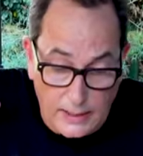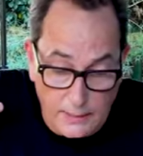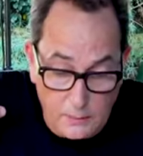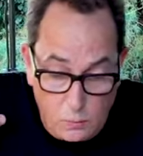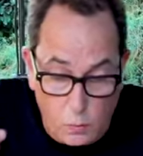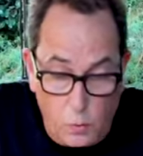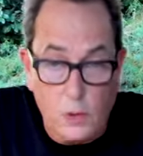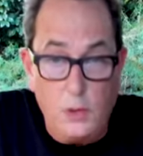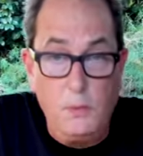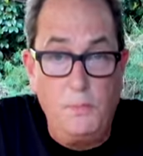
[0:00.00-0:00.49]
I
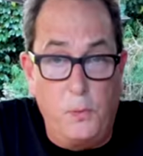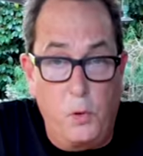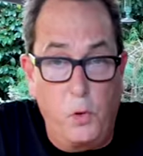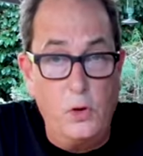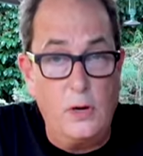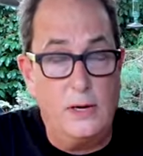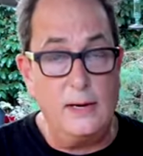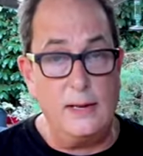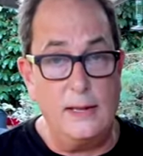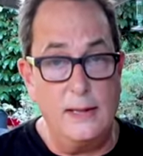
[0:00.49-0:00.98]
would
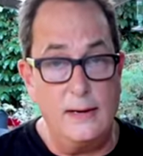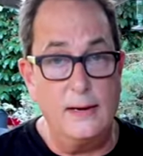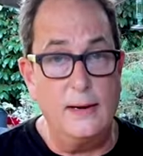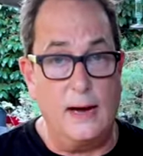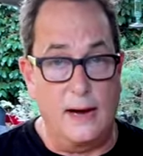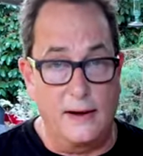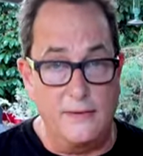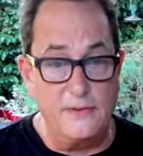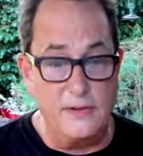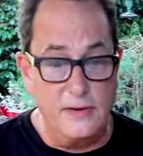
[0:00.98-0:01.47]
put it in an
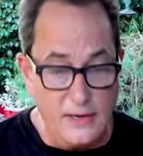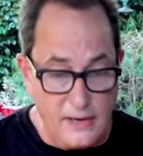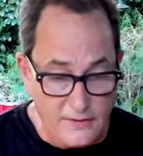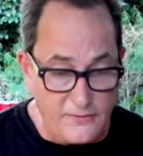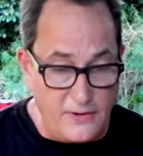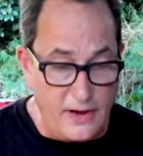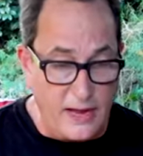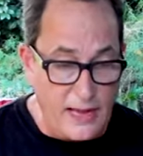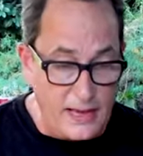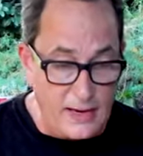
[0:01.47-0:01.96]
oven
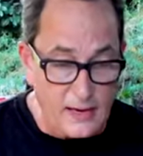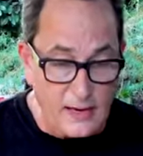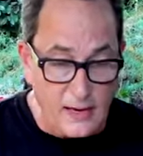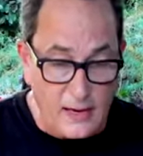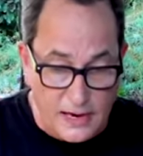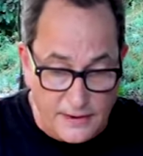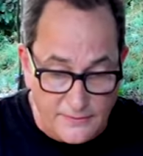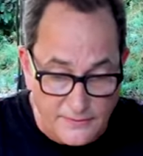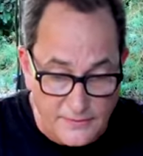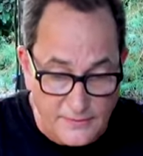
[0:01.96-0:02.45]
if I had an
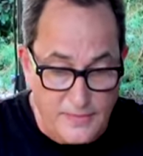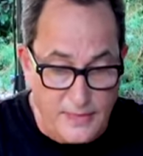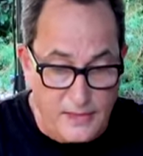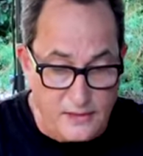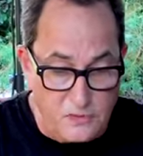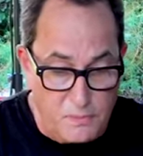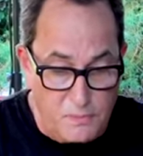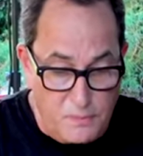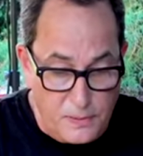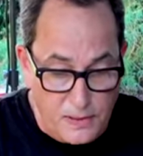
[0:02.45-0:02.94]
oven
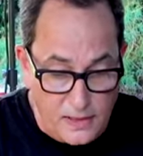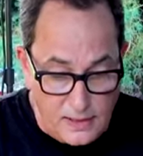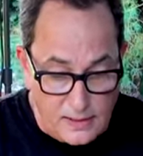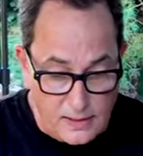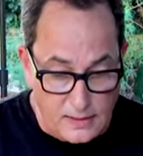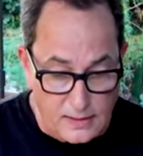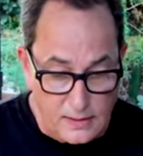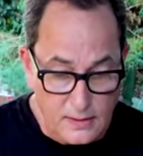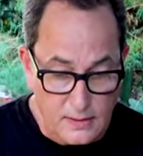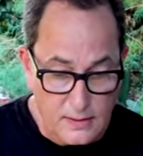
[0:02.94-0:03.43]
this
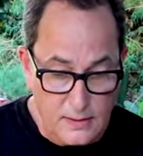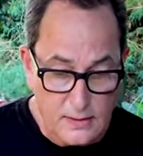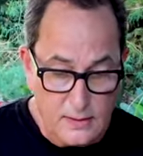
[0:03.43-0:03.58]
big